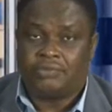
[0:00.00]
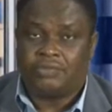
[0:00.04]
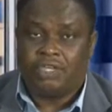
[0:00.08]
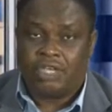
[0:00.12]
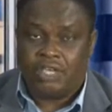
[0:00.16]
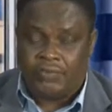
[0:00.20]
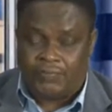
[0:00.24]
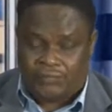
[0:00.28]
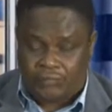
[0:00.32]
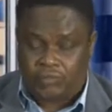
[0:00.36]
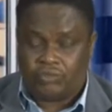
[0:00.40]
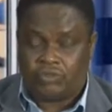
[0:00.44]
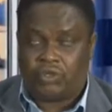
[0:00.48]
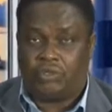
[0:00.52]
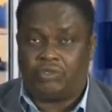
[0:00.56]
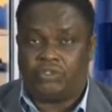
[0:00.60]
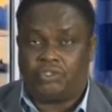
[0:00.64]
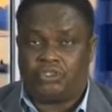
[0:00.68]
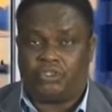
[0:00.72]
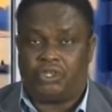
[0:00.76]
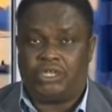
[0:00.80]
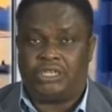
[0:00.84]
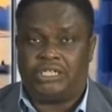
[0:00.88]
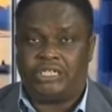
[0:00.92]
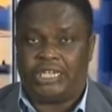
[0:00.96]
If you don't
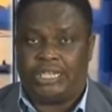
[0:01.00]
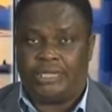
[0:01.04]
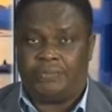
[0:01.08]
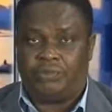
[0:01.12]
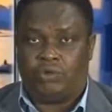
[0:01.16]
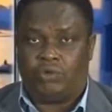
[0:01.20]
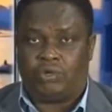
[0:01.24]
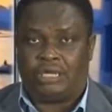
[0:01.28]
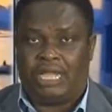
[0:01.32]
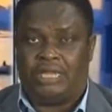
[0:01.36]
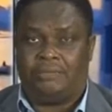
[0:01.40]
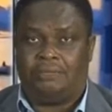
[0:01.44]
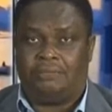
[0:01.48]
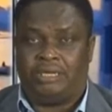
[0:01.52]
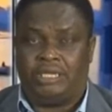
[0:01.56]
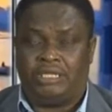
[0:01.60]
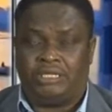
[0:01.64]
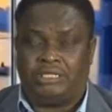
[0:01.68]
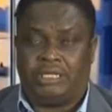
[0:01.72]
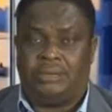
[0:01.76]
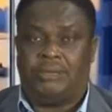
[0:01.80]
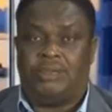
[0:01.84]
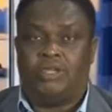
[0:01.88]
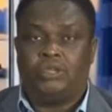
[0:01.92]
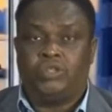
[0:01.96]
train them, you can't blame
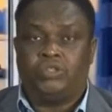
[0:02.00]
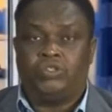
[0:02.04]
them.